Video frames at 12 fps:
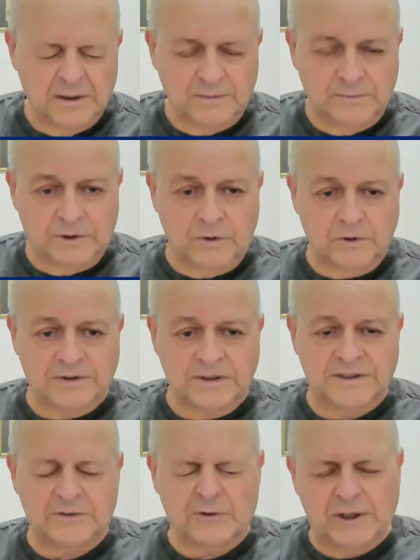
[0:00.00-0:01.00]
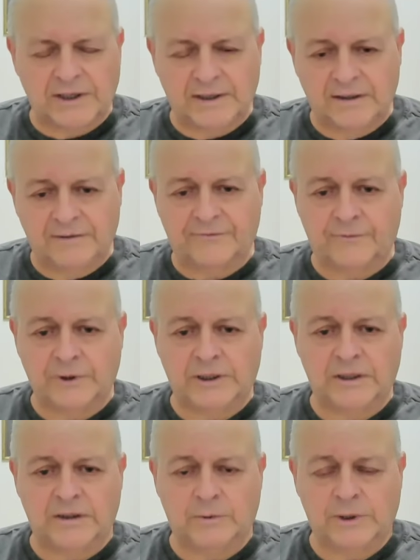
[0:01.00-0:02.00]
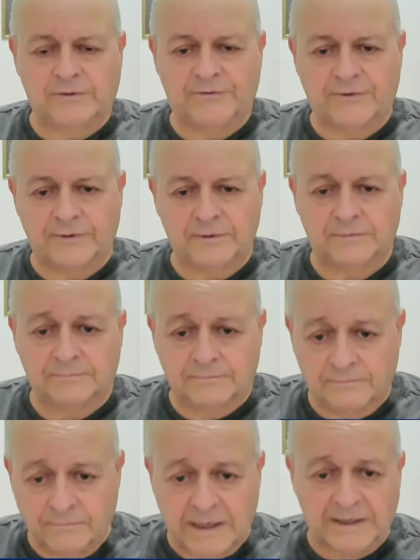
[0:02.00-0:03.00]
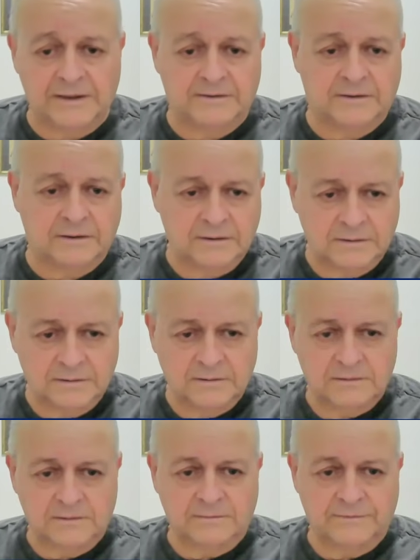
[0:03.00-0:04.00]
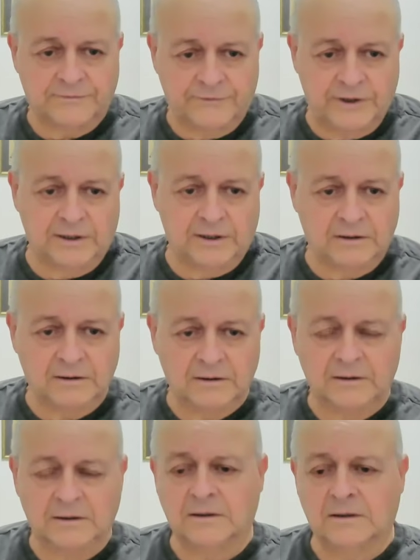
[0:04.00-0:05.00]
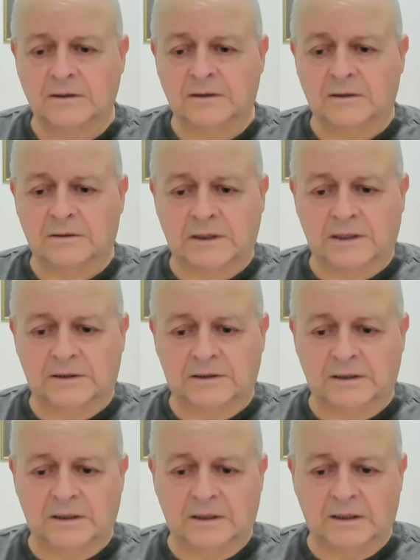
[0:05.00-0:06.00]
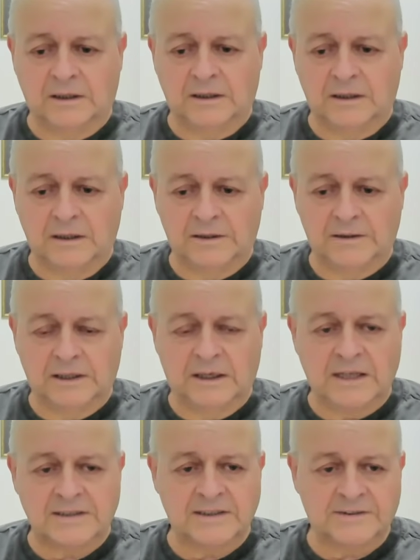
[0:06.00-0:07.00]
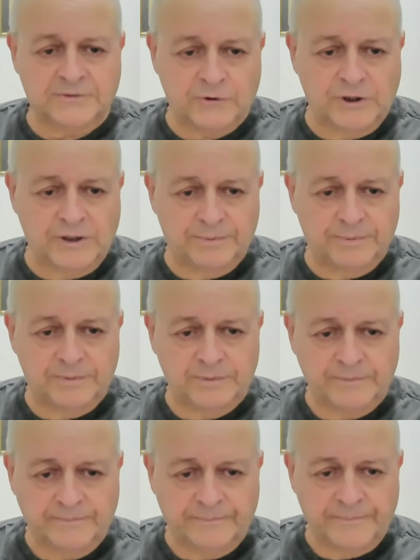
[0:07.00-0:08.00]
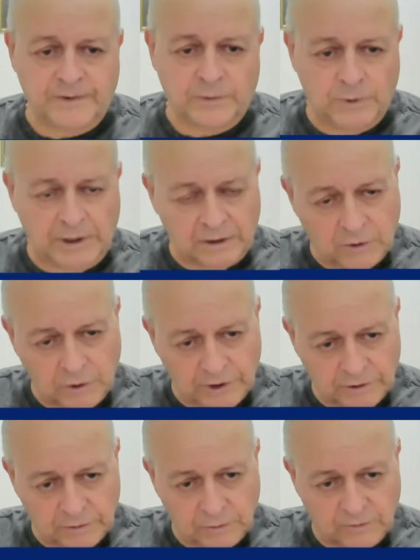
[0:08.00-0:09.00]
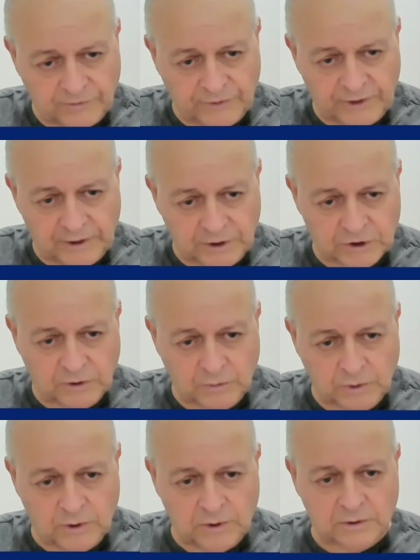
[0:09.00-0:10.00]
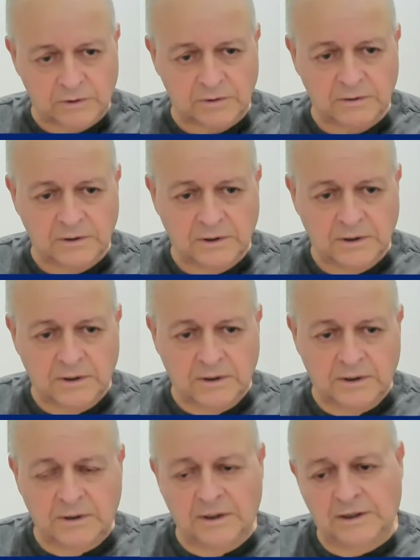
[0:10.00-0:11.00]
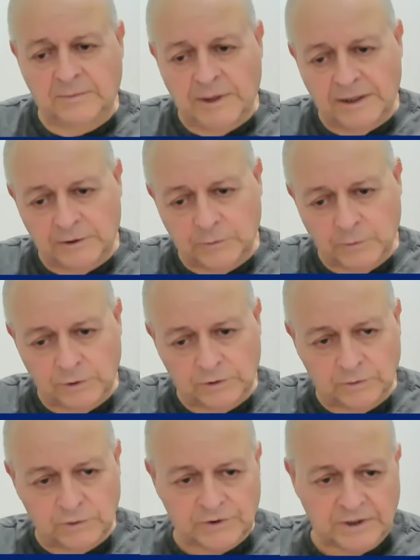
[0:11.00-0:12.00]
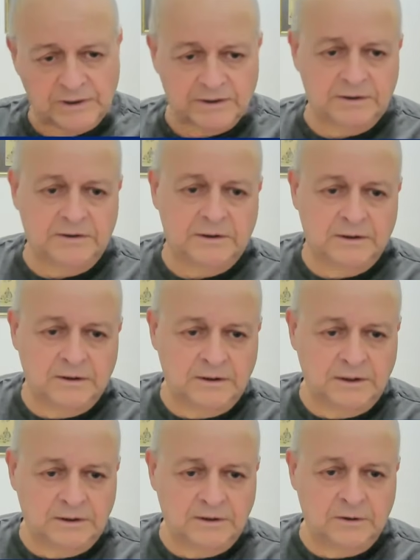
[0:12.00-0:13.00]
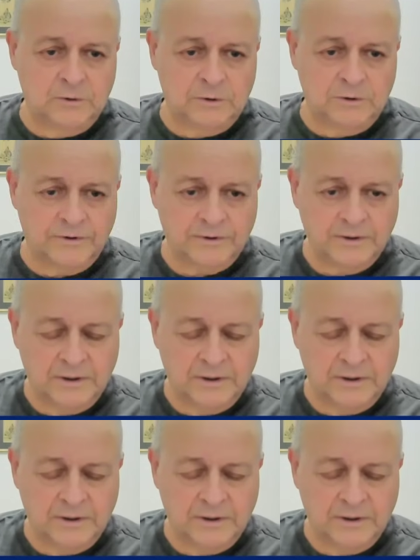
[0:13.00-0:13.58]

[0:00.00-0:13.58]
Because Israel, if we will might feel that uh, in the Gaza Strip we are going to finish the war and might want to start it in, in the north.